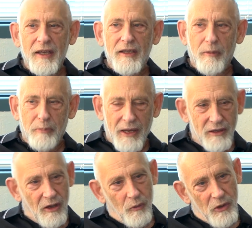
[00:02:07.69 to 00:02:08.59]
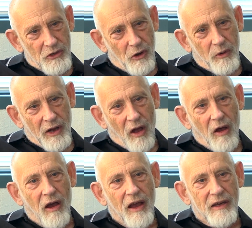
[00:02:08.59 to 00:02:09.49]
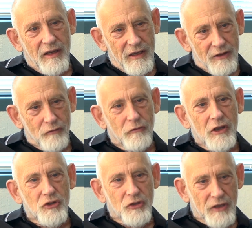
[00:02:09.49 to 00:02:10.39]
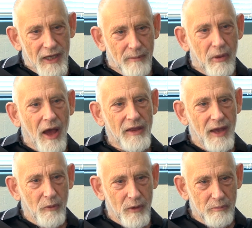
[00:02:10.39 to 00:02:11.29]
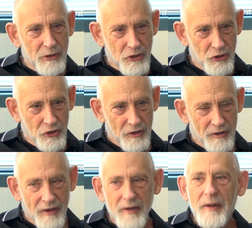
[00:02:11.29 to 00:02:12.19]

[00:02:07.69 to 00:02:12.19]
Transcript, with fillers: depend on what's going on in the region nearby that one position.